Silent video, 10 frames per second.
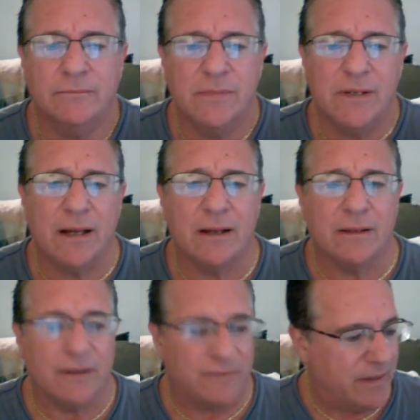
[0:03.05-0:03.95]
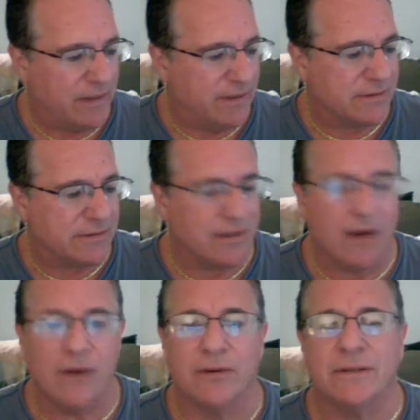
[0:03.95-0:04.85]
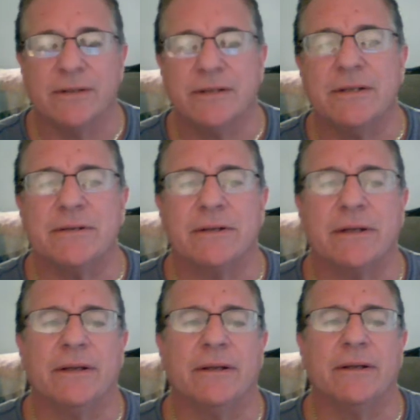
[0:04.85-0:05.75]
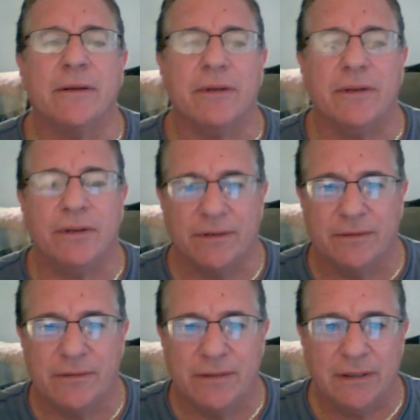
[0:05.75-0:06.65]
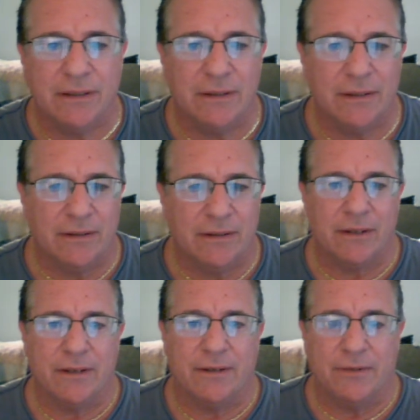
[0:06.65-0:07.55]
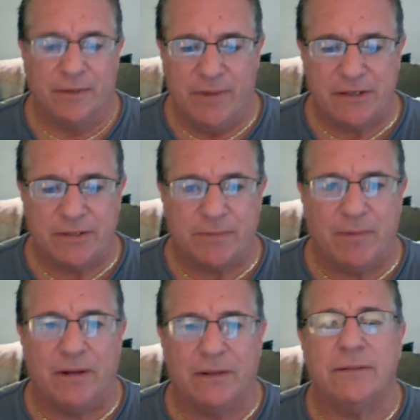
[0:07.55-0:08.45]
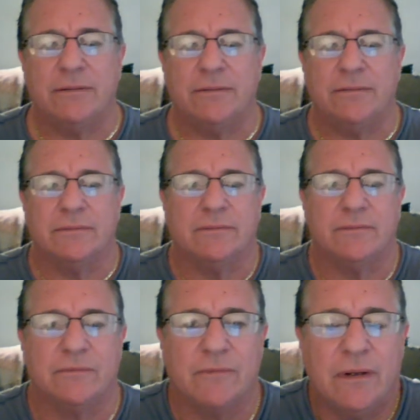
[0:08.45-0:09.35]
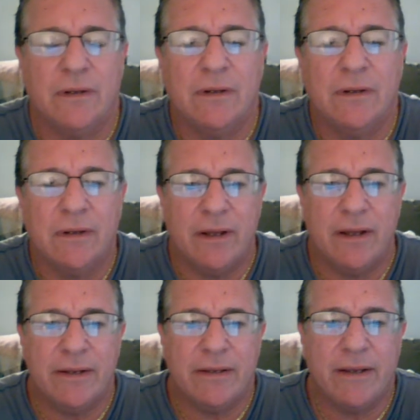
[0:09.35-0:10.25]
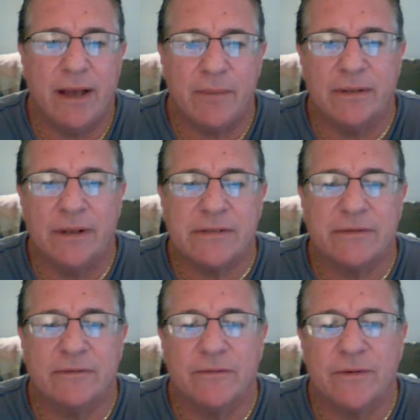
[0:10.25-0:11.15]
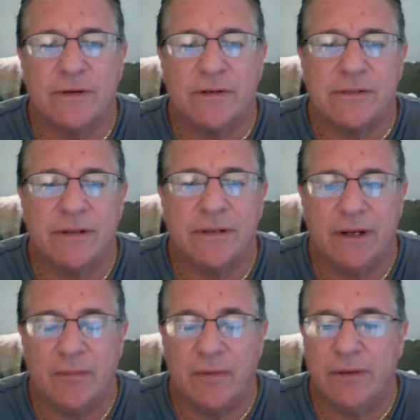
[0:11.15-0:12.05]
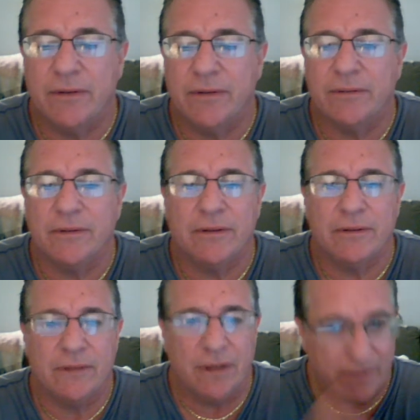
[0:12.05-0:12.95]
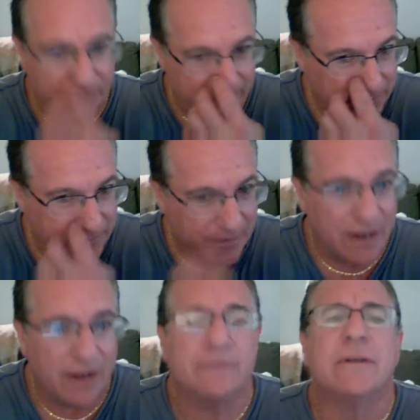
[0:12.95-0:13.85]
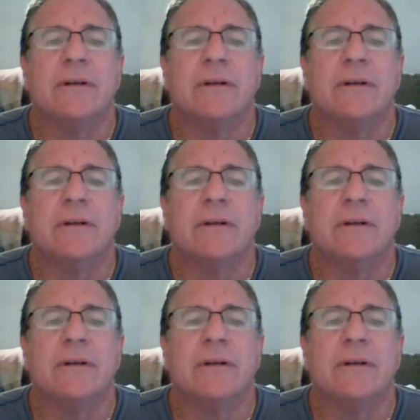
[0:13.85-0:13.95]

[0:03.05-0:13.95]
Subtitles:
Hello everybody, this is Howard, the TEASERKING, coming to you. I'm going to do a baseball handicapping lesson first, and then I'm going to do the NFL draft.